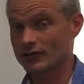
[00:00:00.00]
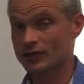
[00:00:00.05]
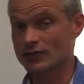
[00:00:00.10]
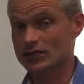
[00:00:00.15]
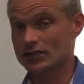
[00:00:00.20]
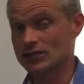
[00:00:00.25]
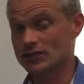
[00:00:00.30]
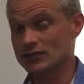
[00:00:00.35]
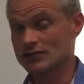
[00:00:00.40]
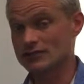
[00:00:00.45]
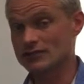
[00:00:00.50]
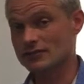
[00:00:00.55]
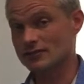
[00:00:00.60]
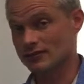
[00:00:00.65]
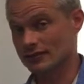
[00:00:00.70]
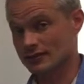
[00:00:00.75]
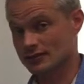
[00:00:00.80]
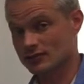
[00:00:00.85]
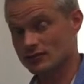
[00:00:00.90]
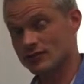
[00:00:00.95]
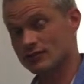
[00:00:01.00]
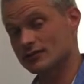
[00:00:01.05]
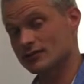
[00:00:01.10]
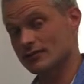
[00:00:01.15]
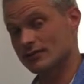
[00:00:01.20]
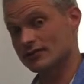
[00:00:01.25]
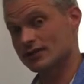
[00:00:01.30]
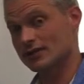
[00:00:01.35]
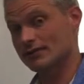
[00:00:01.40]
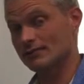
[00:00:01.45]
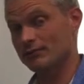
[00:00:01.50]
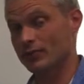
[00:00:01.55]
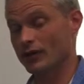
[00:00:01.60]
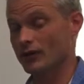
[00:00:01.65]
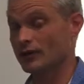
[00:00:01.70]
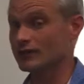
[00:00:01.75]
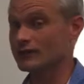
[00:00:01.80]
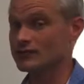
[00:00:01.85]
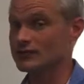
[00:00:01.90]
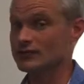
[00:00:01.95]
nitrogen, so the stock don't get
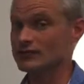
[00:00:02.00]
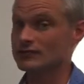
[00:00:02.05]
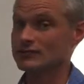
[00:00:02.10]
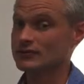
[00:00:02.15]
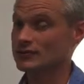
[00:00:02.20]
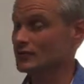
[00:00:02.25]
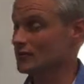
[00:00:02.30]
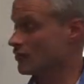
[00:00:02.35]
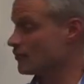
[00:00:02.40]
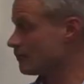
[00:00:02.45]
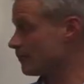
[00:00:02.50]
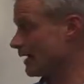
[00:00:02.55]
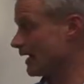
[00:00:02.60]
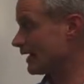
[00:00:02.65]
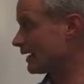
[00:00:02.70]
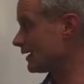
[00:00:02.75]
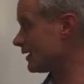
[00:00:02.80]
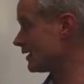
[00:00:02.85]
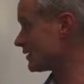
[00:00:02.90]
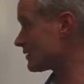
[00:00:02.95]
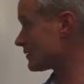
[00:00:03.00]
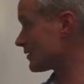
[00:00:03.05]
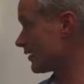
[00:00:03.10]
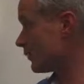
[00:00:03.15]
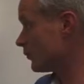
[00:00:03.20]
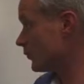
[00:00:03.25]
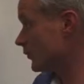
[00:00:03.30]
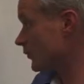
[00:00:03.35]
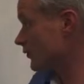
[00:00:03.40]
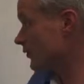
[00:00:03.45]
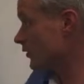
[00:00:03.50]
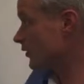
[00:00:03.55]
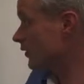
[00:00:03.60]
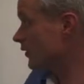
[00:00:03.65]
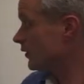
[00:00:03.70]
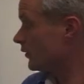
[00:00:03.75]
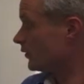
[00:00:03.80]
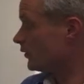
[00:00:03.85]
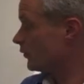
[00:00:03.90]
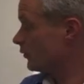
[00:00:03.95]
bloat so badly as they would
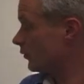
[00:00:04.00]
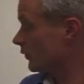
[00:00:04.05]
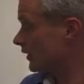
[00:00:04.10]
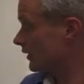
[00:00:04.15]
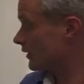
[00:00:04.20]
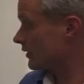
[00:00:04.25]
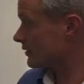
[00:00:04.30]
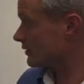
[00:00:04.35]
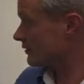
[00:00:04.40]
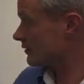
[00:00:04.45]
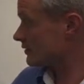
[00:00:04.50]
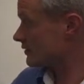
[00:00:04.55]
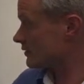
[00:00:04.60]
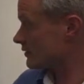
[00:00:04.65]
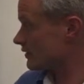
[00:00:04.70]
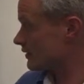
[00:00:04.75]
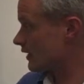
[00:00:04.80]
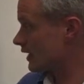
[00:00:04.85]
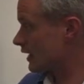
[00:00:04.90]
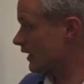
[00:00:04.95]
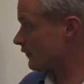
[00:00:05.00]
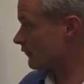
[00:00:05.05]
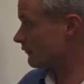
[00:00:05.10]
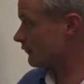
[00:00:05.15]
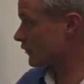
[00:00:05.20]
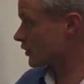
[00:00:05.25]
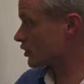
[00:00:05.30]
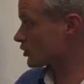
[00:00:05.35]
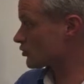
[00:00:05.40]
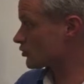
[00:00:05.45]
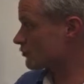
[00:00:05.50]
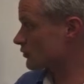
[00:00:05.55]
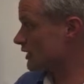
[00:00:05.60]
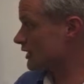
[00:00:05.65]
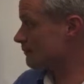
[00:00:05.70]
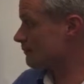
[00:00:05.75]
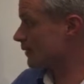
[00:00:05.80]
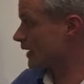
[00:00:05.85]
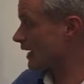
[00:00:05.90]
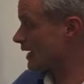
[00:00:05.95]
when it's fresh
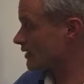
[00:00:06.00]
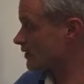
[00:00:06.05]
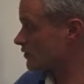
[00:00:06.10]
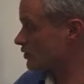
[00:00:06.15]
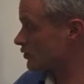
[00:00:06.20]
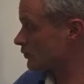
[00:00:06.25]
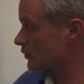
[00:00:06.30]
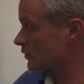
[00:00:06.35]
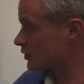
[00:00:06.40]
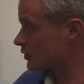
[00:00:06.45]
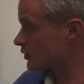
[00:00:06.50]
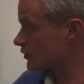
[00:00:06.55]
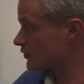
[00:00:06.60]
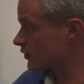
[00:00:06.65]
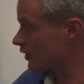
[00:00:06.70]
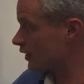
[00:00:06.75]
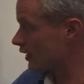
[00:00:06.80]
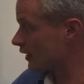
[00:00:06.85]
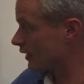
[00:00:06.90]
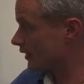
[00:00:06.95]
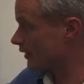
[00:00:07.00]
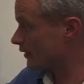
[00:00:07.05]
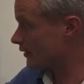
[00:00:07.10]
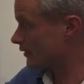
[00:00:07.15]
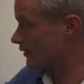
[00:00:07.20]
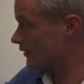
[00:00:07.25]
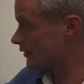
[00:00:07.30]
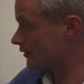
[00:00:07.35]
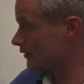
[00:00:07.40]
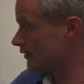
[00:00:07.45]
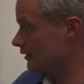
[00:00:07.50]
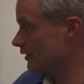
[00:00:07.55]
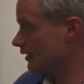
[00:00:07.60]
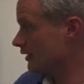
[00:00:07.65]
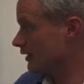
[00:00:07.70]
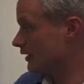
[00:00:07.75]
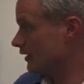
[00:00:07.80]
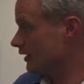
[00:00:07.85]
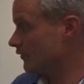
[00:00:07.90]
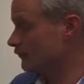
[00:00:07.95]
green pasture, which is higher
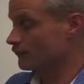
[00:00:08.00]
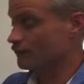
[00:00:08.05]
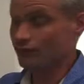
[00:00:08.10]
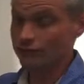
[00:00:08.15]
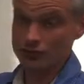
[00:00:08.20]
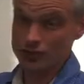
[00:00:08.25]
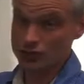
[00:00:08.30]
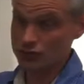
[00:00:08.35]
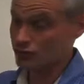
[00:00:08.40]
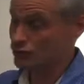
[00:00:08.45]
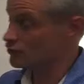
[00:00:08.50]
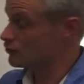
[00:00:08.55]
in fresh